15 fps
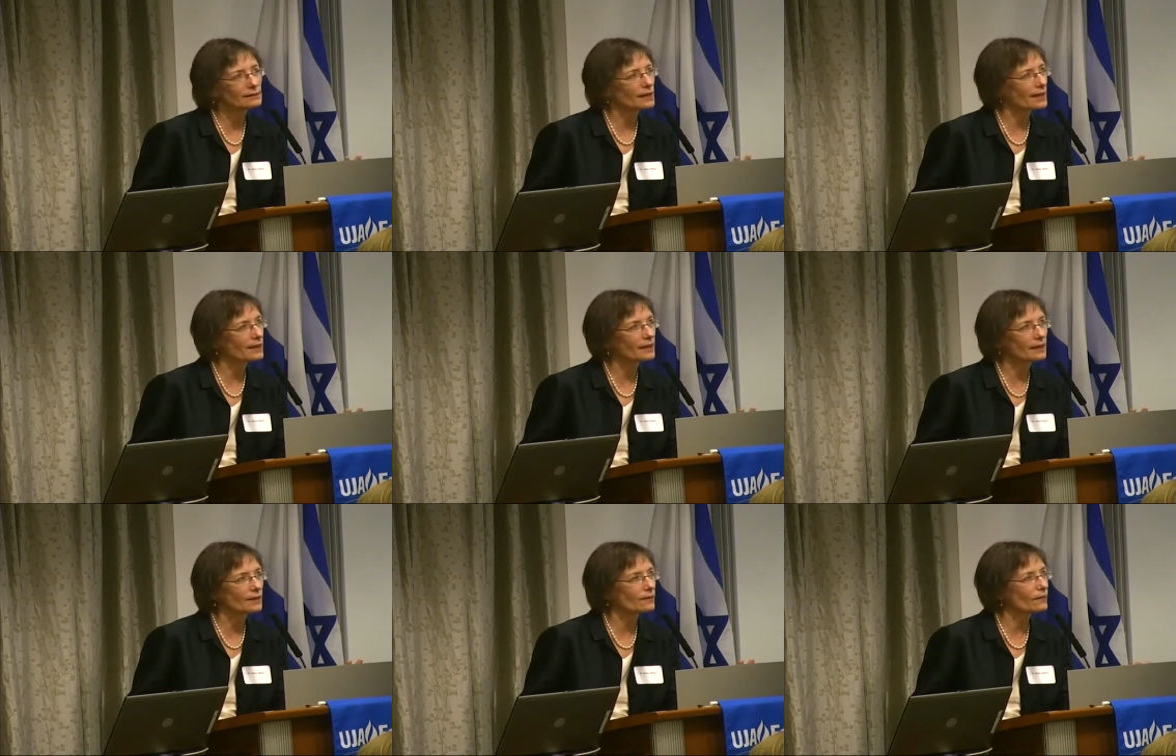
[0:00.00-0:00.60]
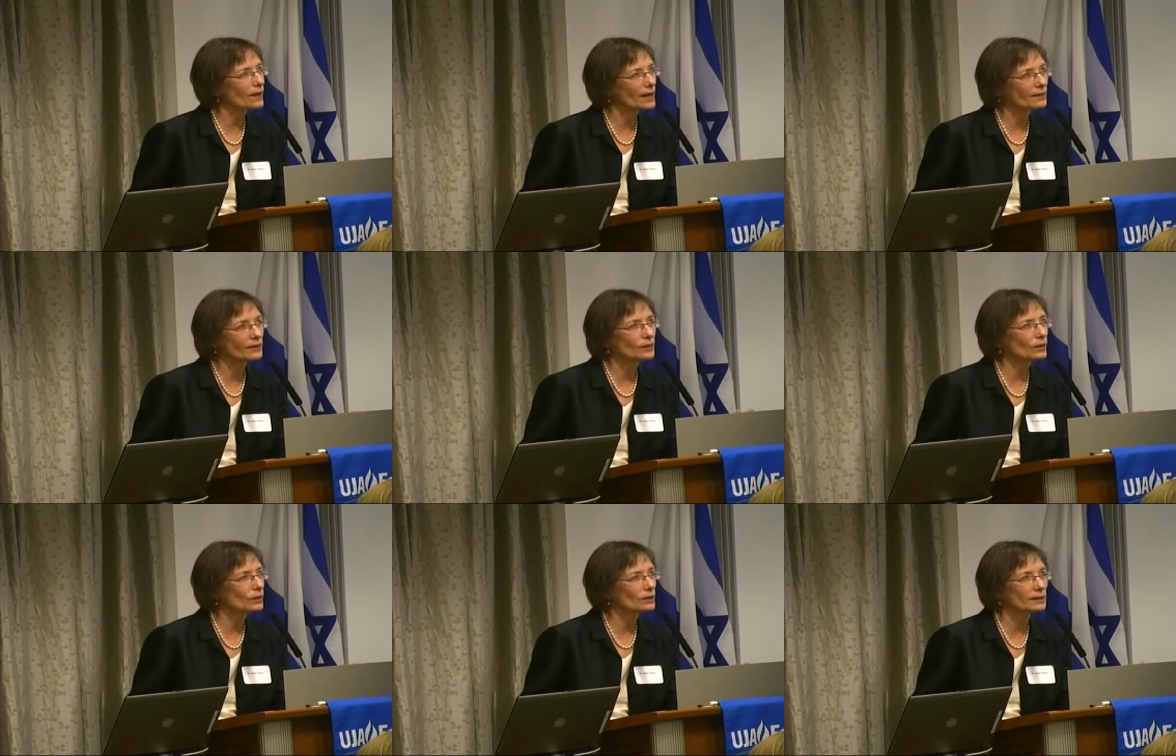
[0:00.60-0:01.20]
I think, a
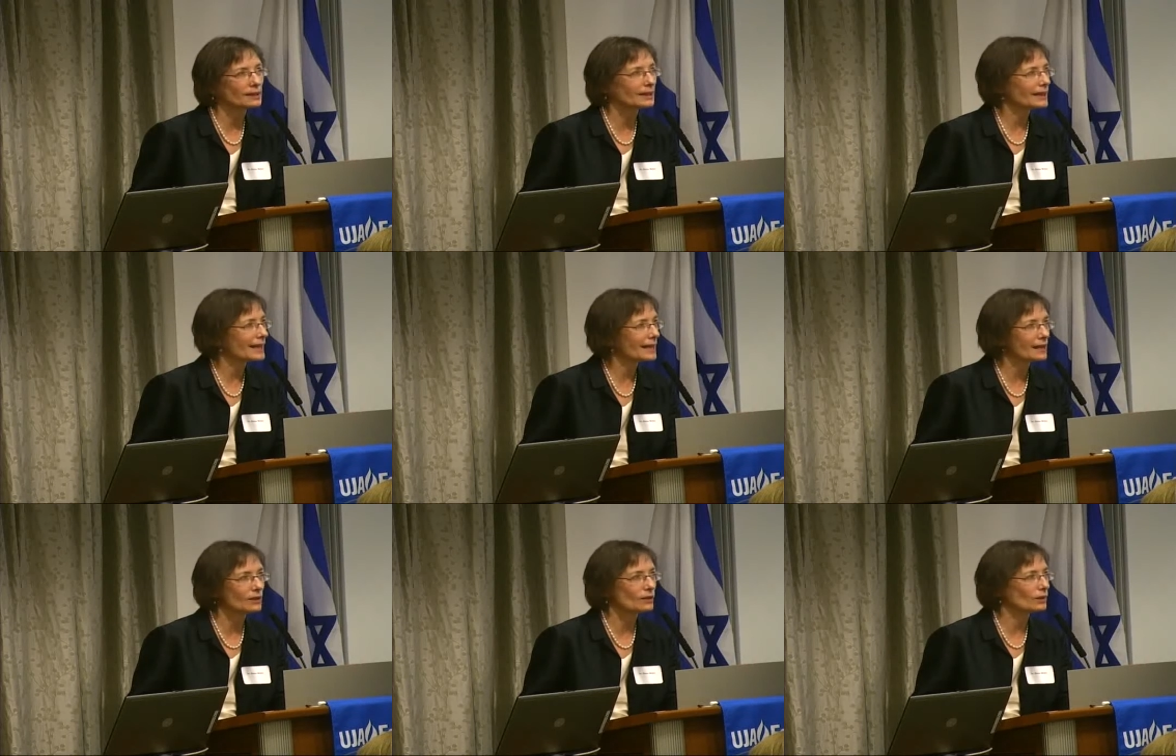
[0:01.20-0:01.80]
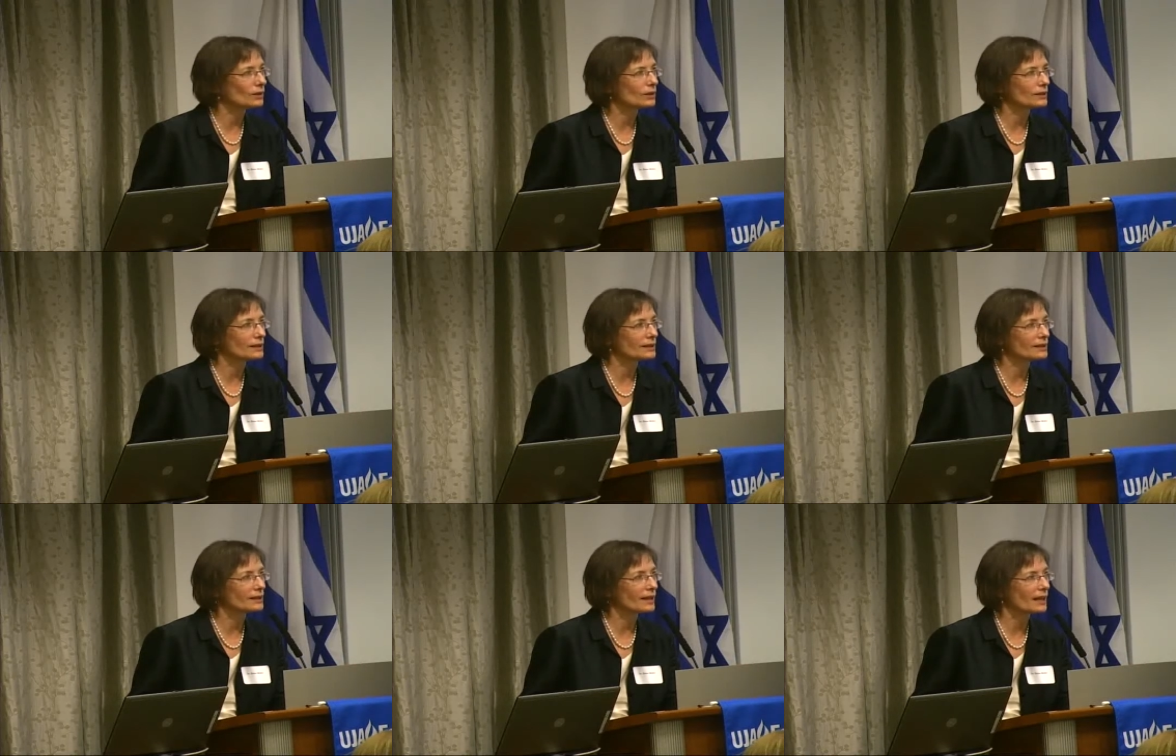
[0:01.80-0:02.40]
5-year-old and an 8-year-old
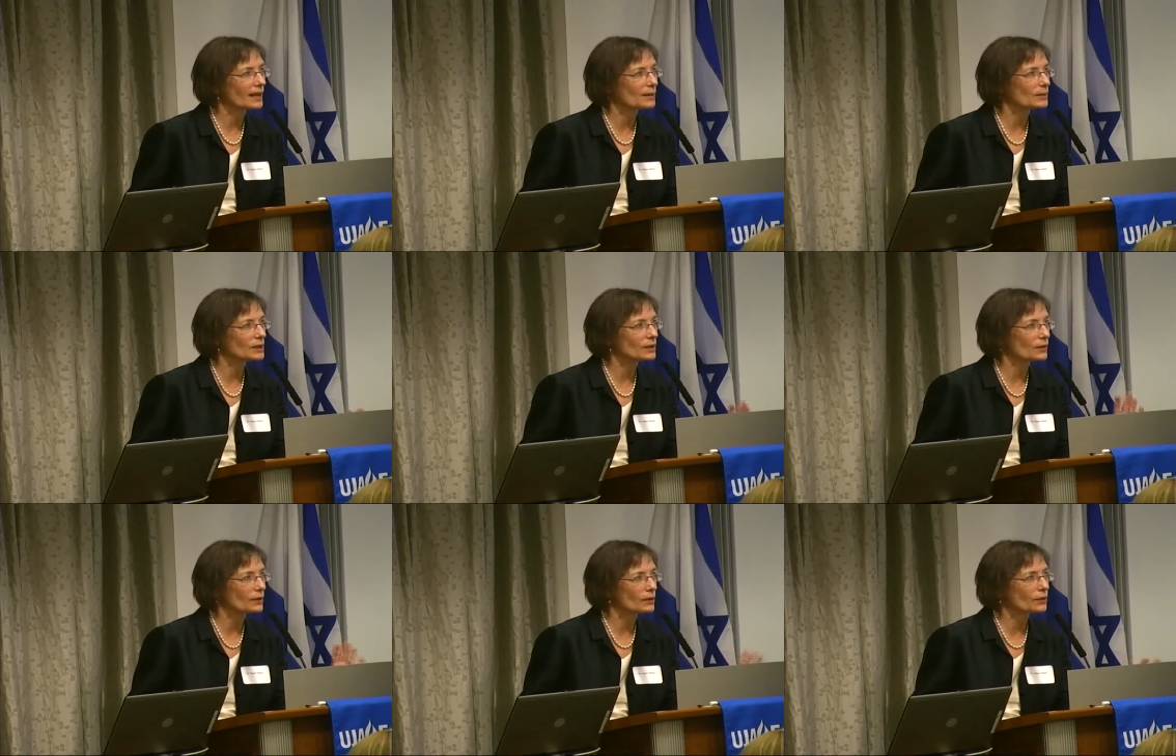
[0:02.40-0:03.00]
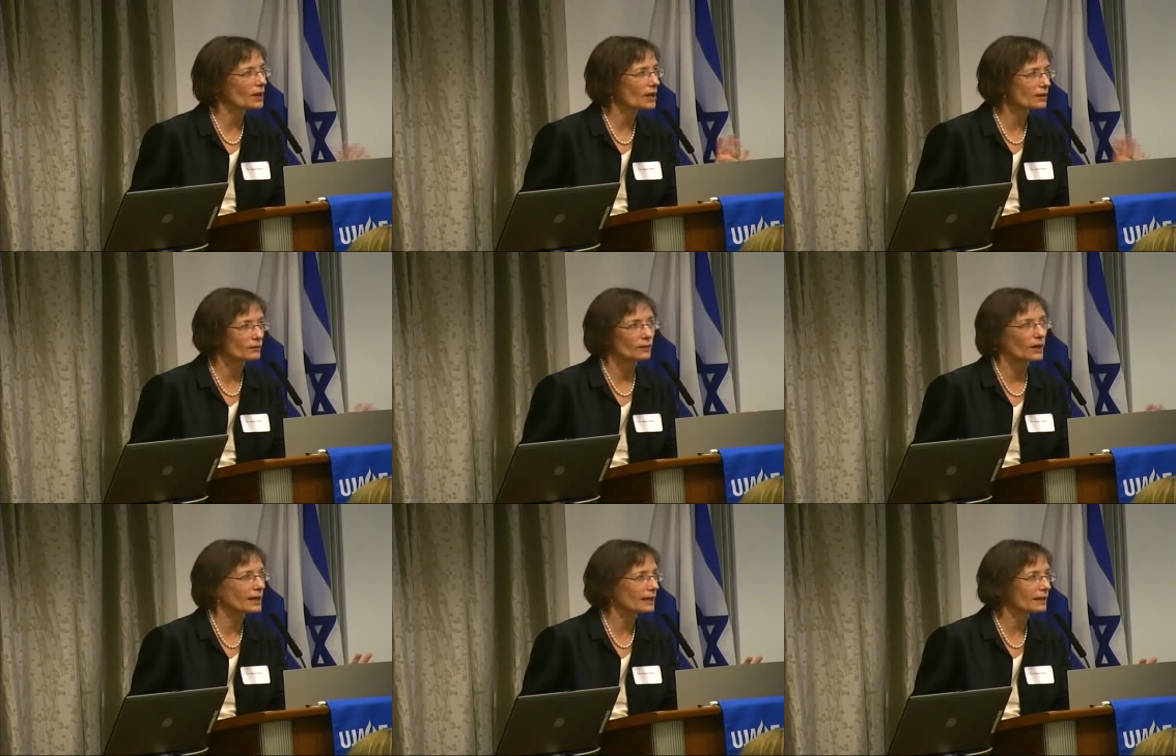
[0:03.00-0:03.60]
at the time, and so the thought
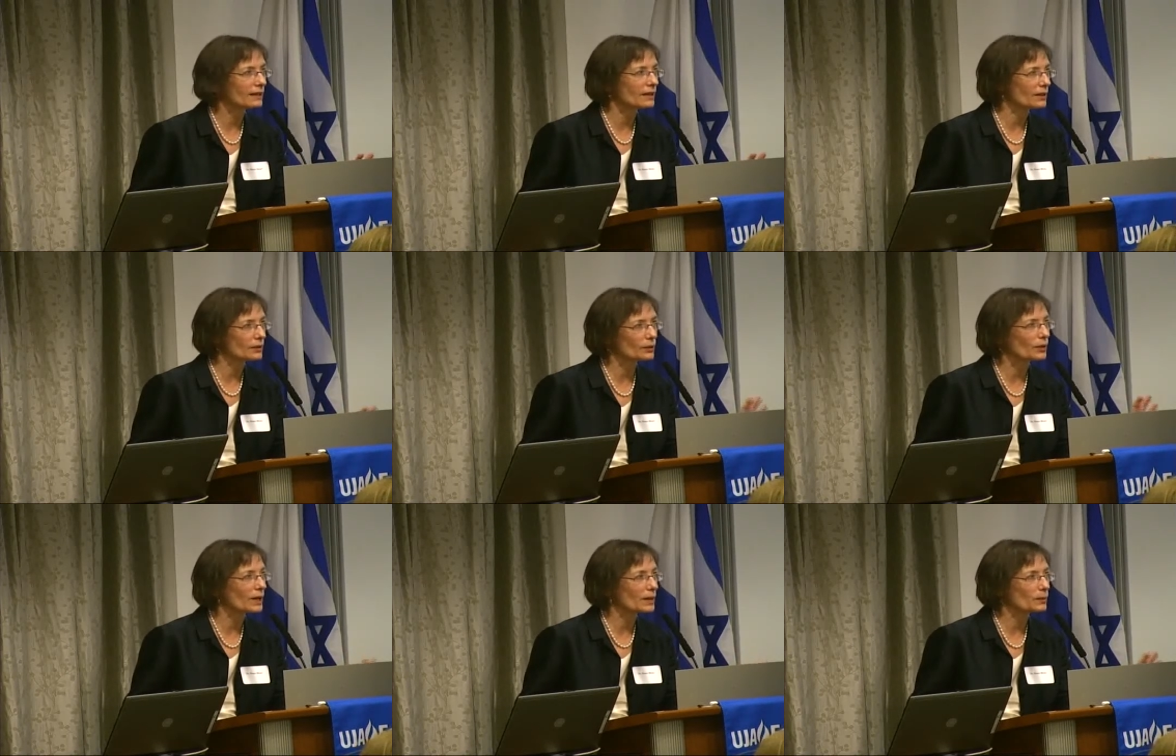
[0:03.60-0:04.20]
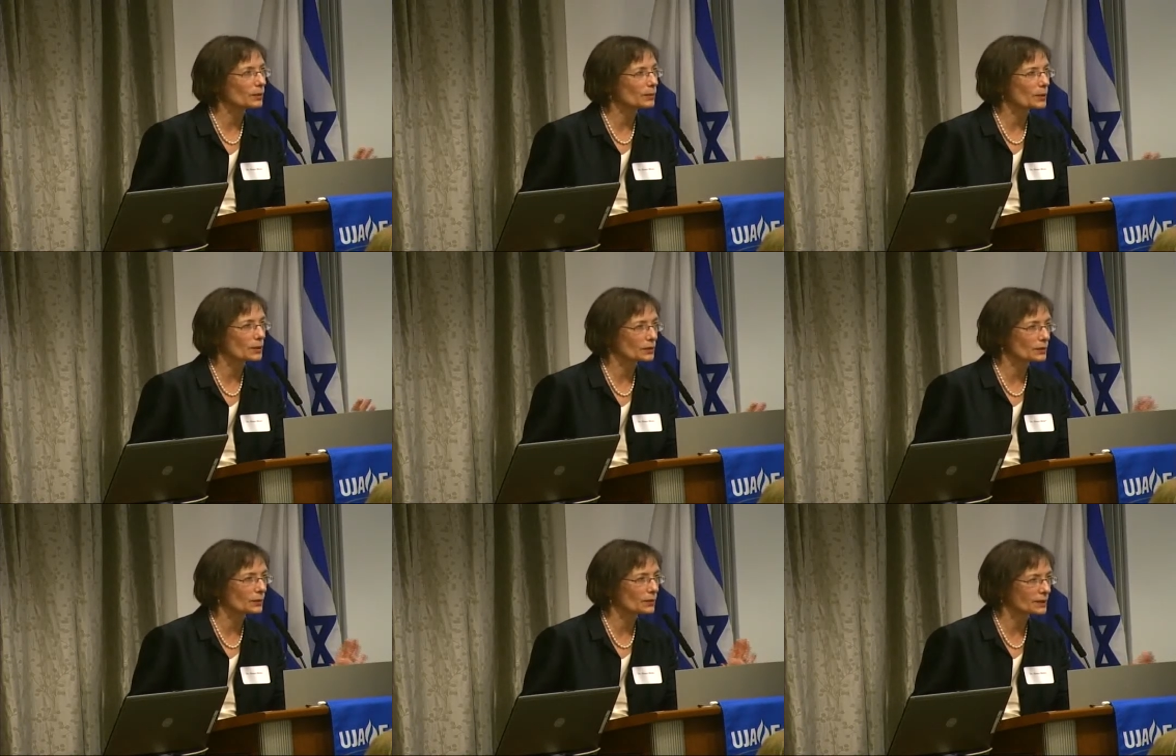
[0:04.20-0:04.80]
of writing another grant
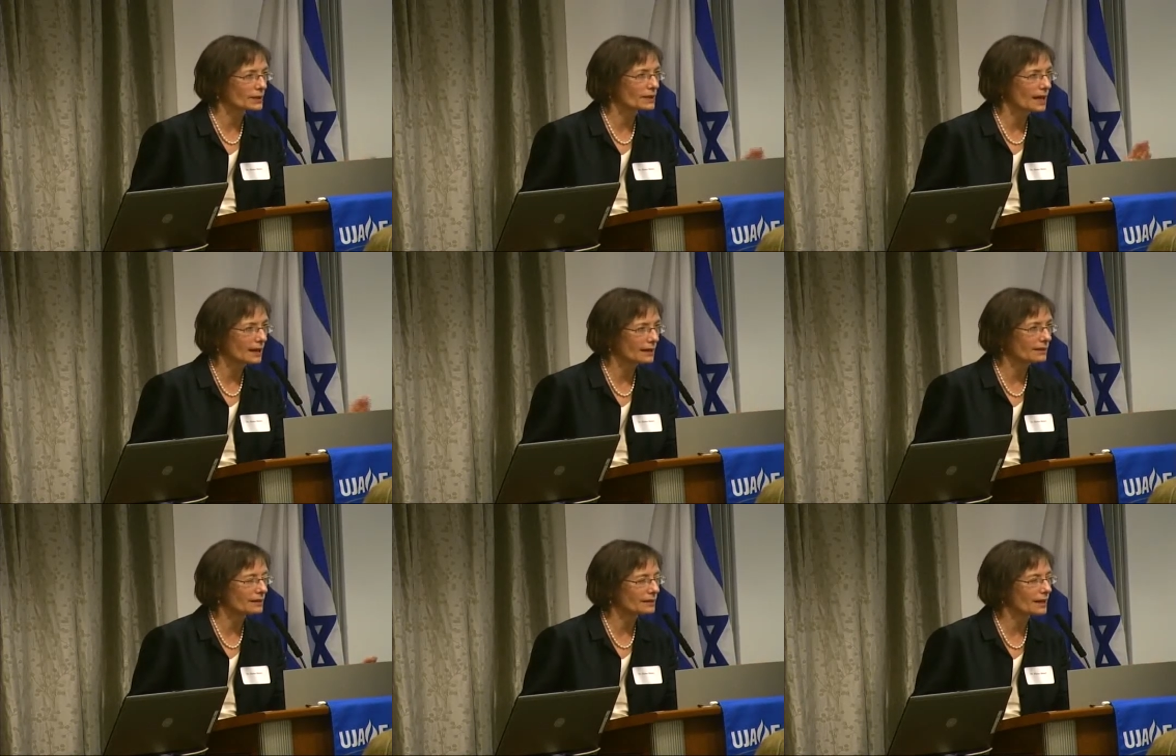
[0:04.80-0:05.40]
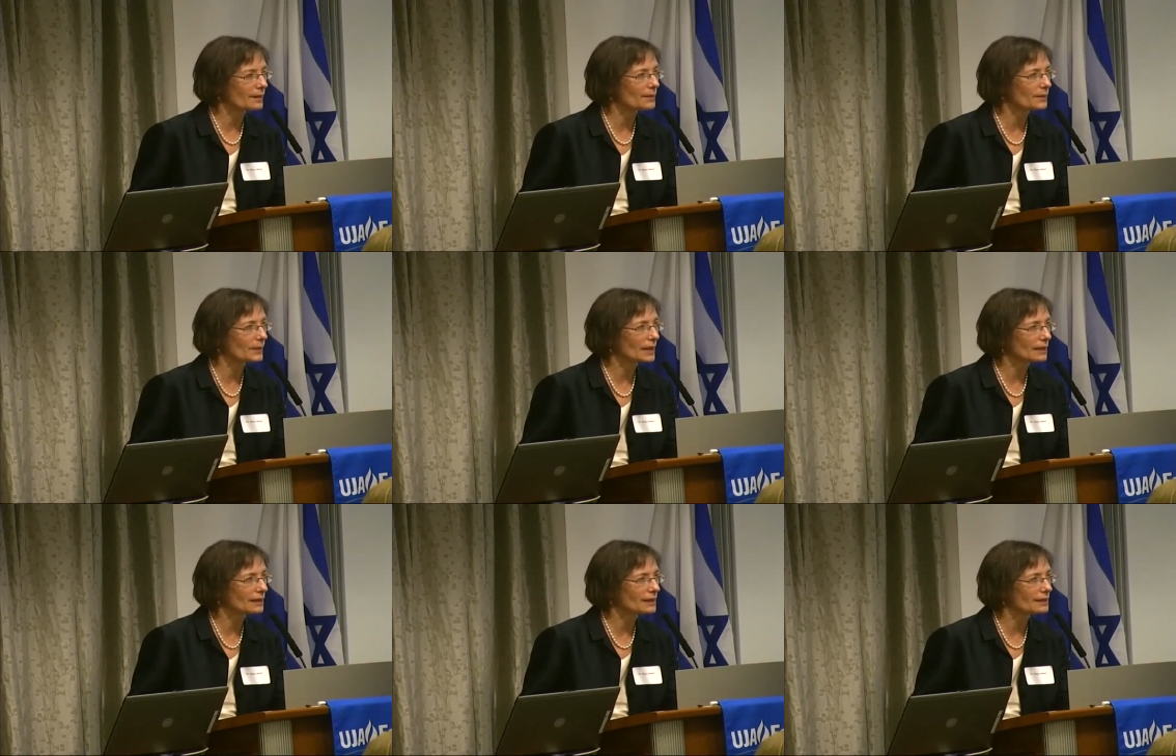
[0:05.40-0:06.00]
proposal was not at the top of
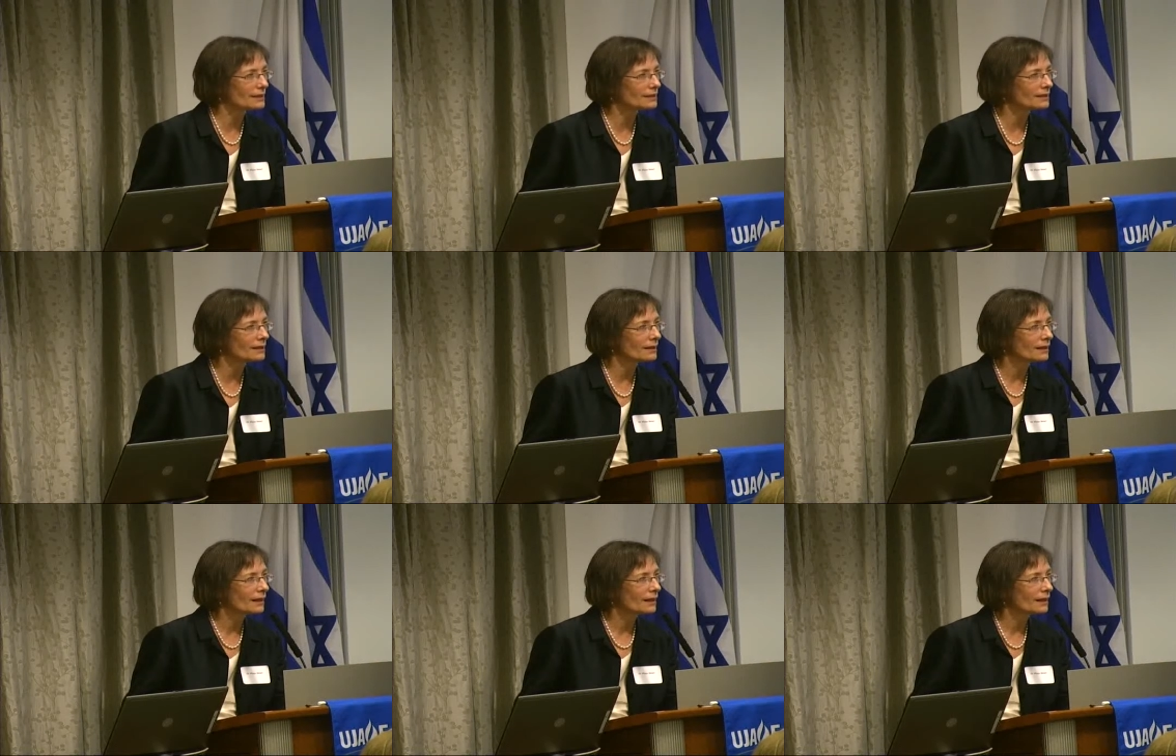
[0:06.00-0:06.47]
my list.